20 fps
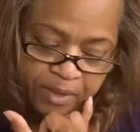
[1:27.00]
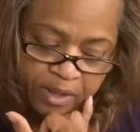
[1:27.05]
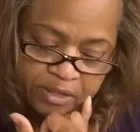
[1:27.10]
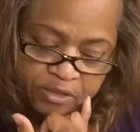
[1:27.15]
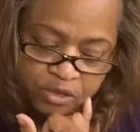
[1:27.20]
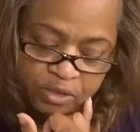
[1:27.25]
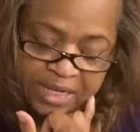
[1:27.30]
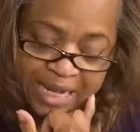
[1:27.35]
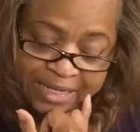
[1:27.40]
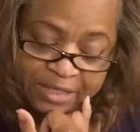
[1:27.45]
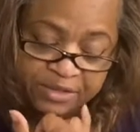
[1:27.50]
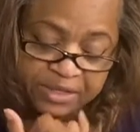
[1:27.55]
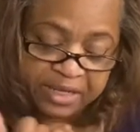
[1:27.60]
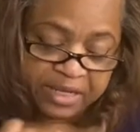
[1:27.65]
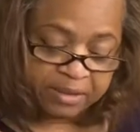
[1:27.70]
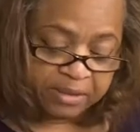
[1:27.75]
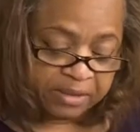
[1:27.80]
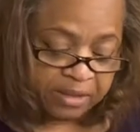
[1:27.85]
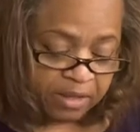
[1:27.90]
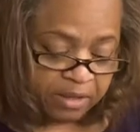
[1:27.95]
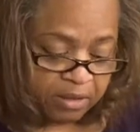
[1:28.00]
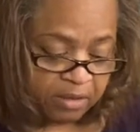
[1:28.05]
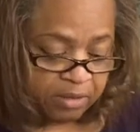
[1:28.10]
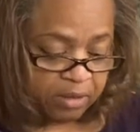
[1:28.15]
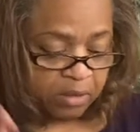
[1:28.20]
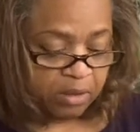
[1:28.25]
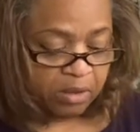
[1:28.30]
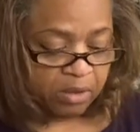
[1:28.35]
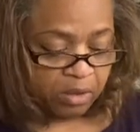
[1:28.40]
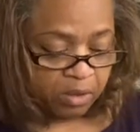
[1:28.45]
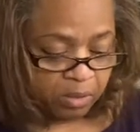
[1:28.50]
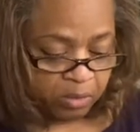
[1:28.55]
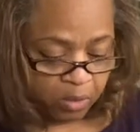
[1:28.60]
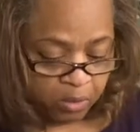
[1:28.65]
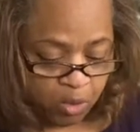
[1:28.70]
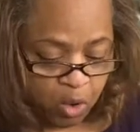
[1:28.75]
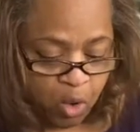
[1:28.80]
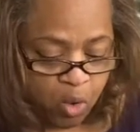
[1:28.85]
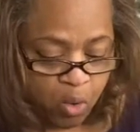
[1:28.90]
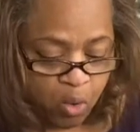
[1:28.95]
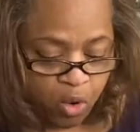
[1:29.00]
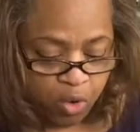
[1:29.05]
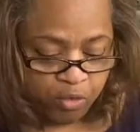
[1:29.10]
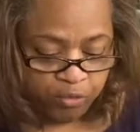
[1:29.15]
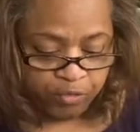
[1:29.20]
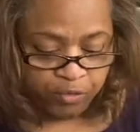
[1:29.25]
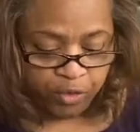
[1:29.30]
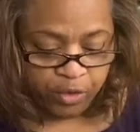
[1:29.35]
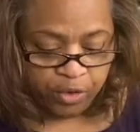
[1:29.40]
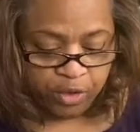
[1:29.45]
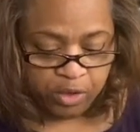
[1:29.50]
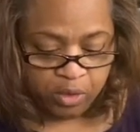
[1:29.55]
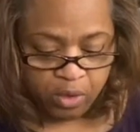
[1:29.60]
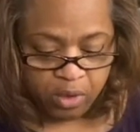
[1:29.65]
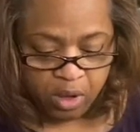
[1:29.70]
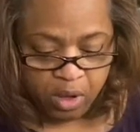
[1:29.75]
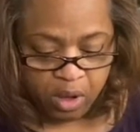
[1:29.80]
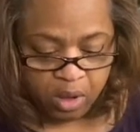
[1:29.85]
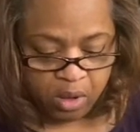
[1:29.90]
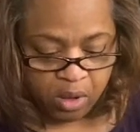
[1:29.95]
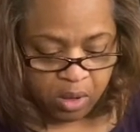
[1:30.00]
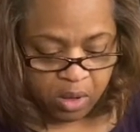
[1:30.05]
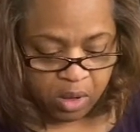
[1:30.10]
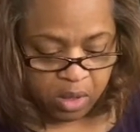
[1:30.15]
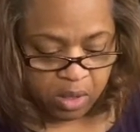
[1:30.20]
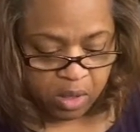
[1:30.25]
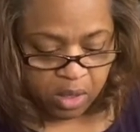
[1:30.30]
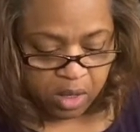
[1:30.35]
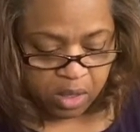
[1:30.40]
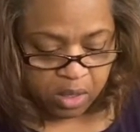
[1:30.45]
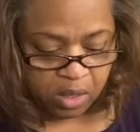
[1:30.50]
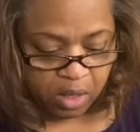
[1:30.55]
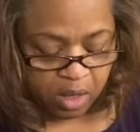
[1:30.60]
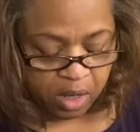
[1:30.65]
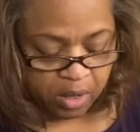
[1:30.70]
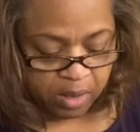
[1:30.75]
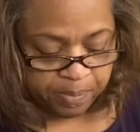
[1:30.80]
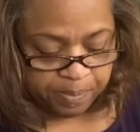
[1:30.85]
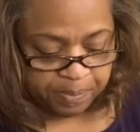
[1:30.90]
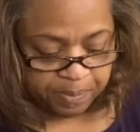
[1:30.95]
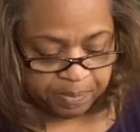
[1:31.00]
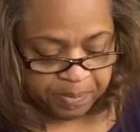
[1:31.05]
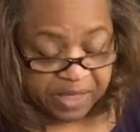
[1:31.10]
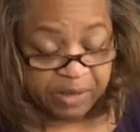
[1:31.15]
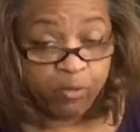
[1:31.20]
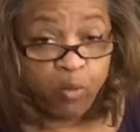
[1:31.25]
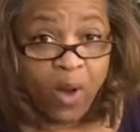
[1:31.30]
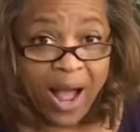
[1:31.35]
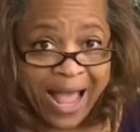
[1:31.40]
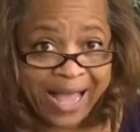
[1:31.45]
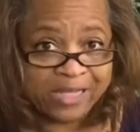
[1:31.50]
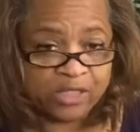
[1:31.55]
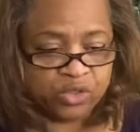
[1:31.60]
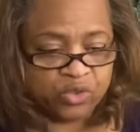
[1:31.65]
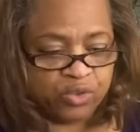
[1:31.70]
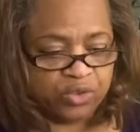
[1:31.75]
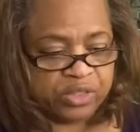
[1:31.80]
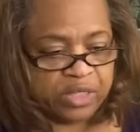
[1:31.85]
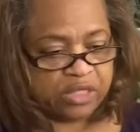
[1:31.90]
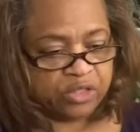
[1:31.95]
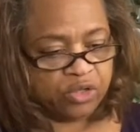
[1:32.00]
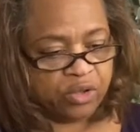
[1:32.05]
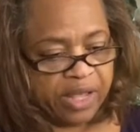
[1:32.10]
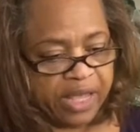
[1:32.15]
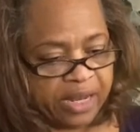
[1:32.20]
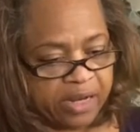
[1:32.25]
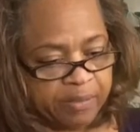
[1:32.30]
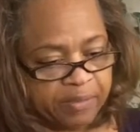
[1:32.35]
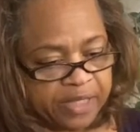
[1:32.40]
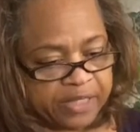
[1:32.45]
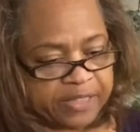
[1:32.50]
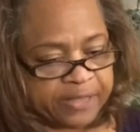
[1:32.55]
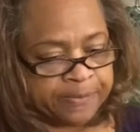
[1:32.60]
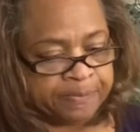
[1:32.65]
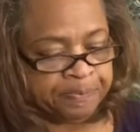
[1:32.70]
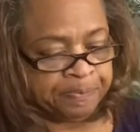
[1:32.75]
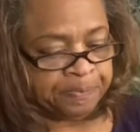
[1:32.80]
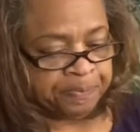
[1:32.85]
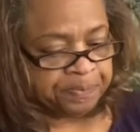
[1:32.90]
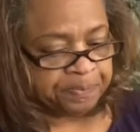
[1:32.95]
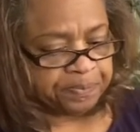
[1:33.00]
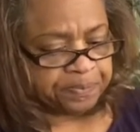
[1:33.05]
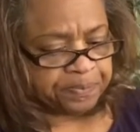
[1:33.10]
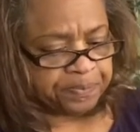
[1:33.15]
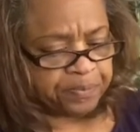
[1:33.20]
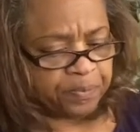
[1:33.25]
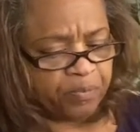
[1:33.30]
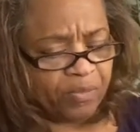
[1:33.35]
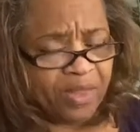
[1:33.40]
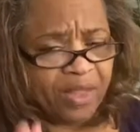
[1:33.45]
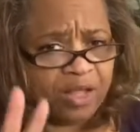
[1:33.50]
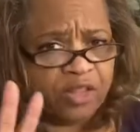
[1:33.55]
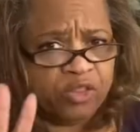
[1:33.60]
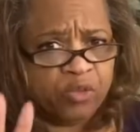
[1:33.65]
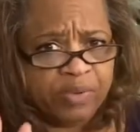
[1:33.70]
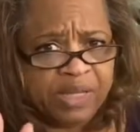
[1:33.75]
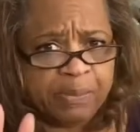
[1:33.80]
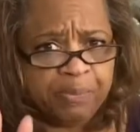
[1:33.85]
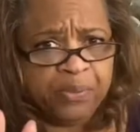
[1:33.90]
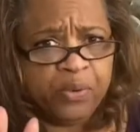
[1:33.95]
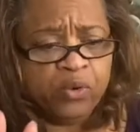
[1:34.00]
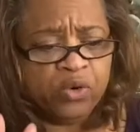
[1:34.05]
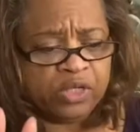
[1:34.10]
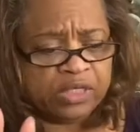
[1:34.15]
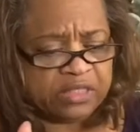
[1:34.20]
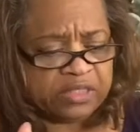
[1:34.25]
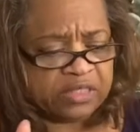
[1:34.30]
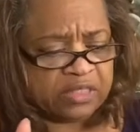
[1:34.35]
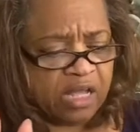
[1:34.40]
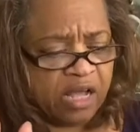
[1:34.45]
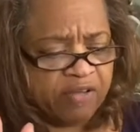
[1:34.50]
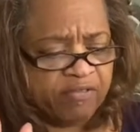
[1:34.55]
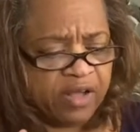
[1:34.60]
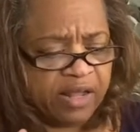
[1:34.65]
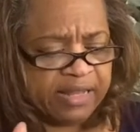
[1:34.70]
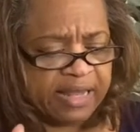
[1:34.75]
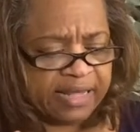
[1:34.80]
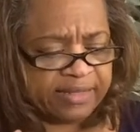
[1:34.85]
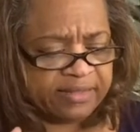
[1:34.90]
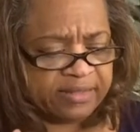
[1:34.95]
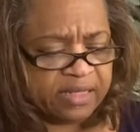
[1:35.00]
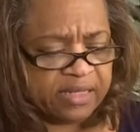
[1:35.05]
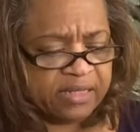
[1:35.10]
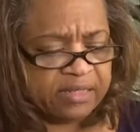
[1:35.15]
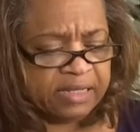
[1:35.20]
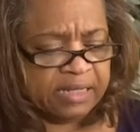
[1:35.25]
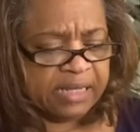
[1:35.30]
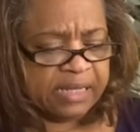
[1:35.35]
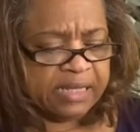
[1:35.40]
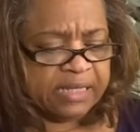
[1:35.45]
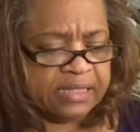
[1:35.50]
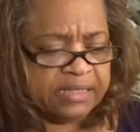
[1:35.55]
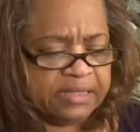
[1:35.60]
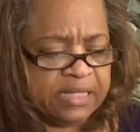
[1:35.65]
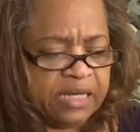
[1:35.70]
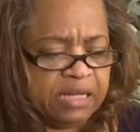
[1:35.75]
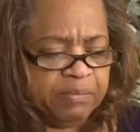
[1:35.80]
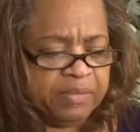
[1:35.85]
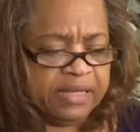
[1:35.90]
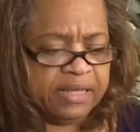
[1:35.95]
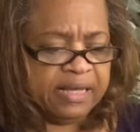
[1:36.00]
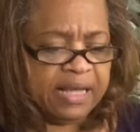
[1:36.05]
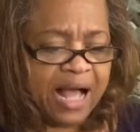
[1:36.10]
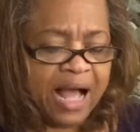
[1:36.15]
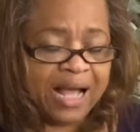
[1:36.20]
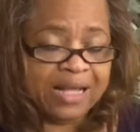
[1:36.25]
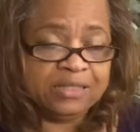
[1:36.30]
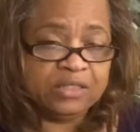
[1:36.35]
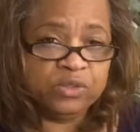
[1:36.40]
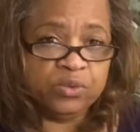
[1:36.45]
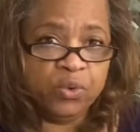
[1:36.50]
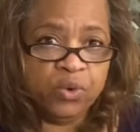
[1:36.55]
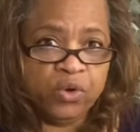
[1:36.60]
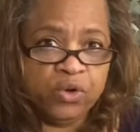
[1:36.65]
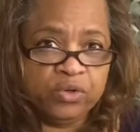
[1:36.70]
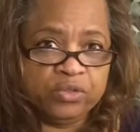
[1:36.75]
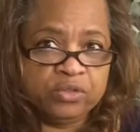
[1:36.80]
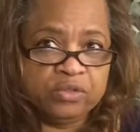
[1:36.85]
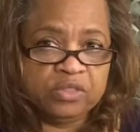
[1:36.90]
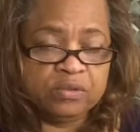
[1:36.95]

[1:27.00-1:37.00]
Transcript: so that you can go over or, or, or, or be wiser than your enemies. Three points of our lesson is going to be God's word